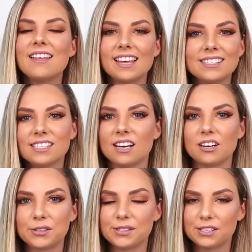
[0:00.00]
That is a
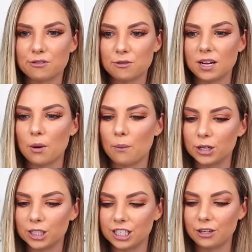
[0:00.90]
tongue twister for me,
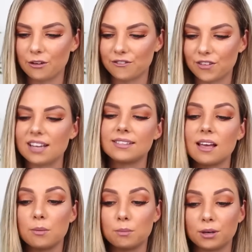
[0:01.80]
washing your
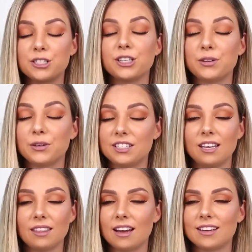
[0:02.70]
face and brushing your teeth.